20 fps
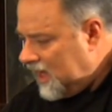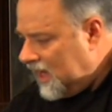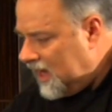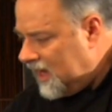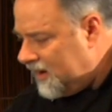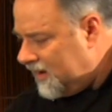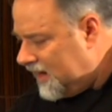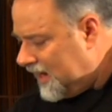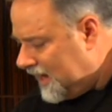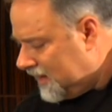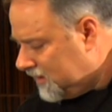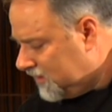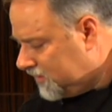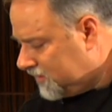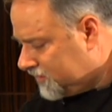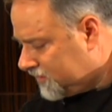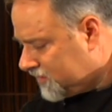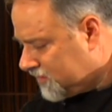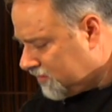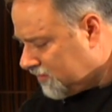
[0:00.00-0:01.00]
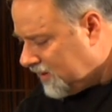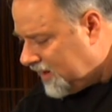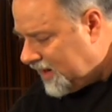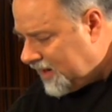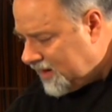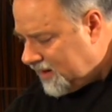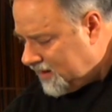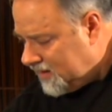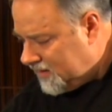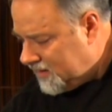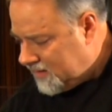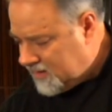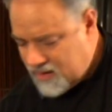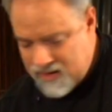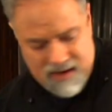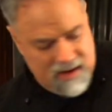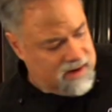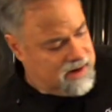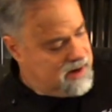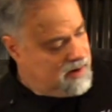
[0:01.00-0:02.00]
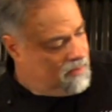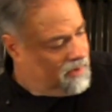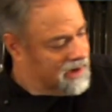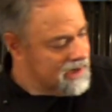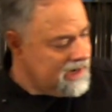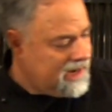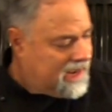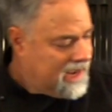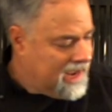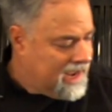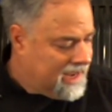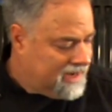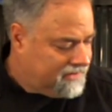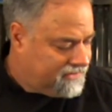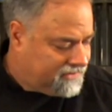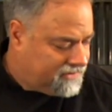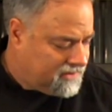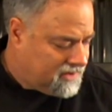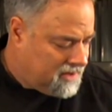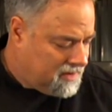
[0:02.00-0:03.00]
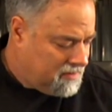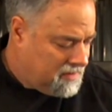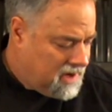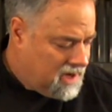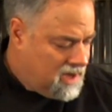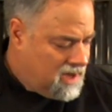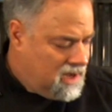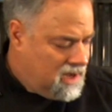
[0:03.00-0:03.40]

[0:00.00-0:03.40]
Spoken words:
and that looks great. And we're gonna add some